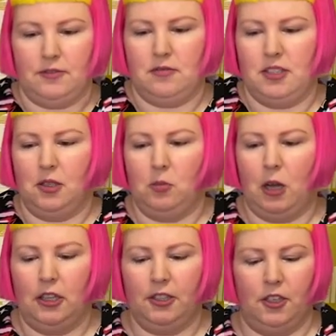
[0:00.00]
did a
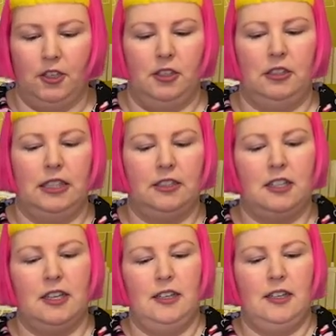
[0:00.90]
while ago, and
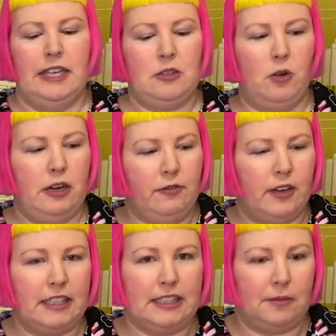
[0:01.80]
it's quite a
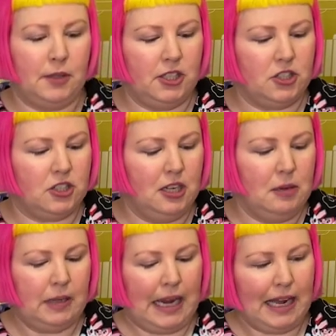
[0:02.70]
fun image,
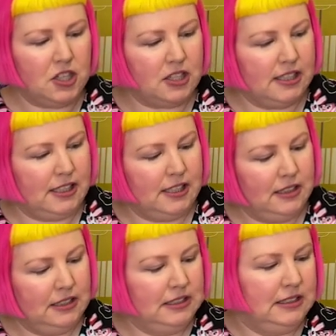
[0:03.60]
but actually
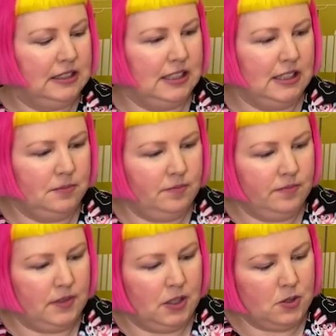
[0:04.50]

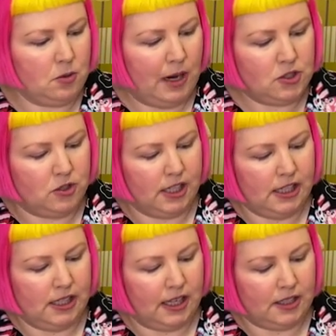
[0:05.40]
um, it was quite
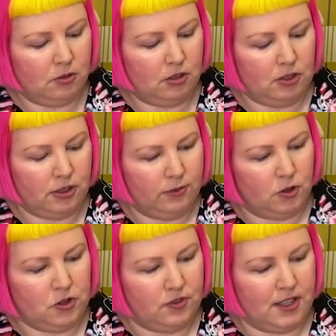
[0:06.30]
tricky and there were a lot of
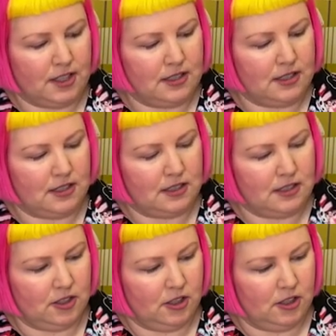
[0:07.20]
false fits.
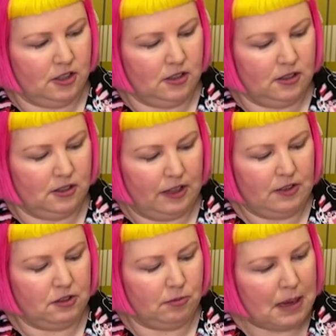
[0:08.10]
So I
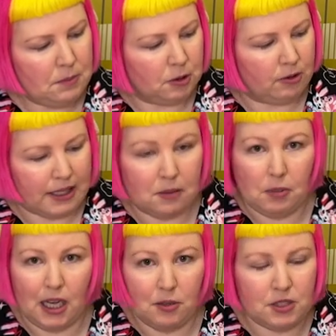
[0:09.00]
think the rainbow gradient
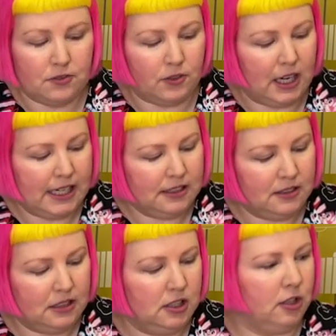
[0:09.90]
part was
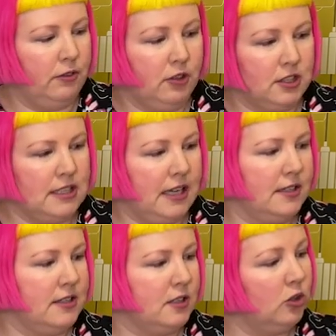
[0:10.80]
fine. Oh, I forgot to say,
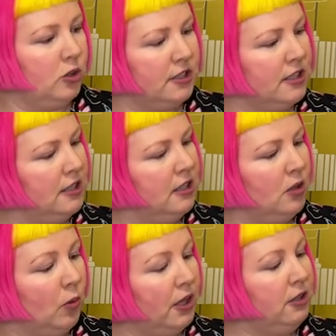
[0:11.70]
this is called
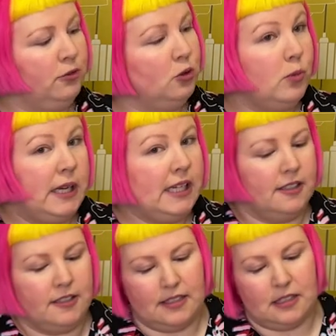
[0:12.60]
Wonderful
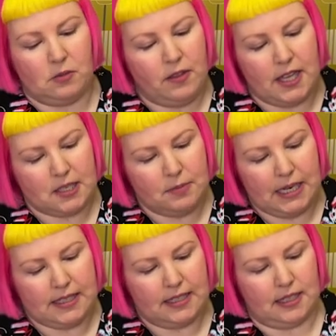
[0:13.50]
Wieners, 1000
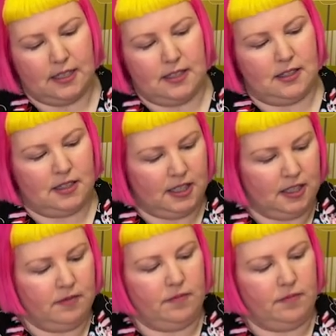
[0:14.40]
pieces, and it's a